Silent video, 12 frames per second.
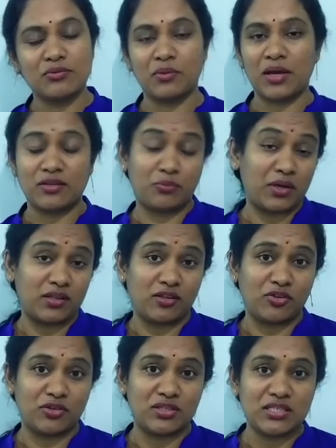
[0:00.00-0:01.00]
or whether
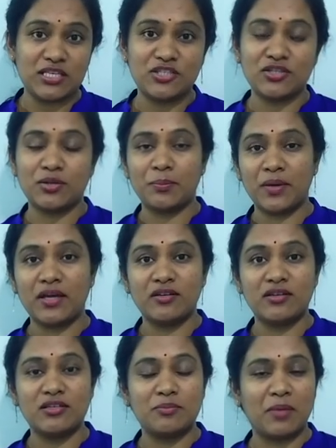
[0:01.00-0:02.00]
you're a teacher,
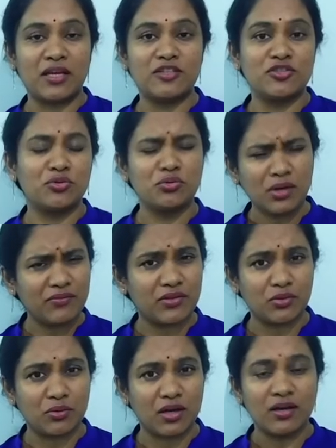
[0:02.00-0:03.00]
parent, manager, whoever
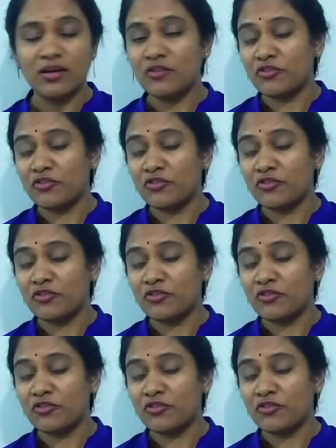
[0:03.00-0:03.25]
you are,